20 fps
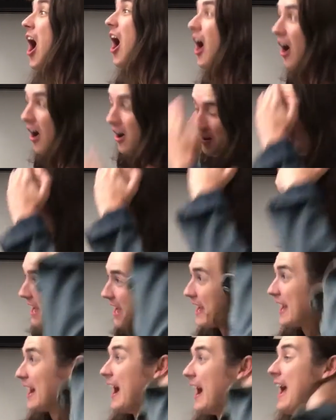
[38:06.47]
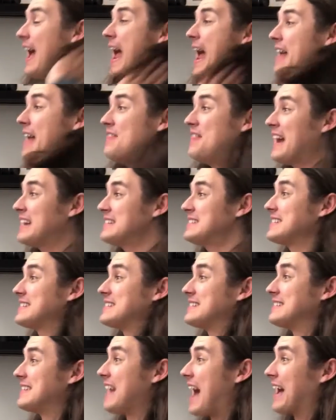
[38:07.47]
all day. And that's
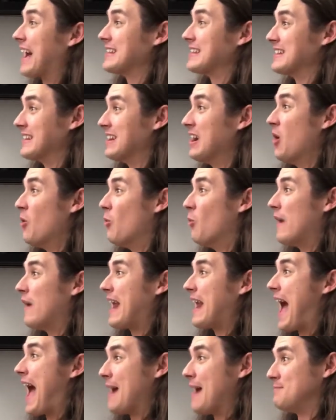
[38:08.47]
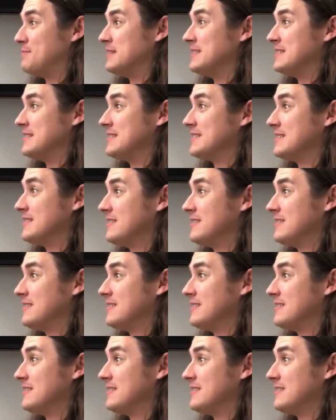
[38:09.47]
exactly what happened.